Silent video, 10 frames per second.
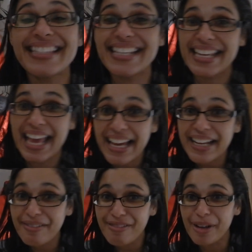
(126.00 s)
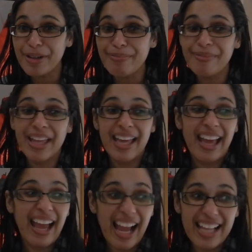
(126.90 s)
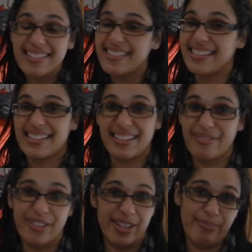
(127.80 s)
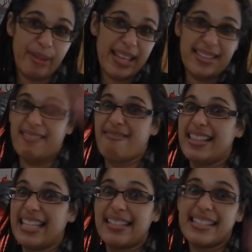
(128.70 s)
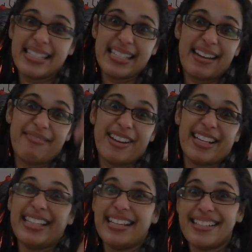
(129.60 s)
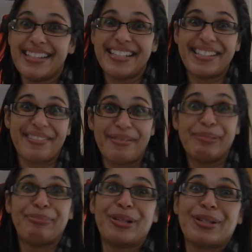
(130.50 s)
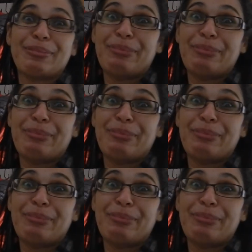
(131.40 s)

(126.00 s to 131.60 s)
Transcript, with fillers: is their king room. It's just the first basic one that's listed. I've got it linked in the description box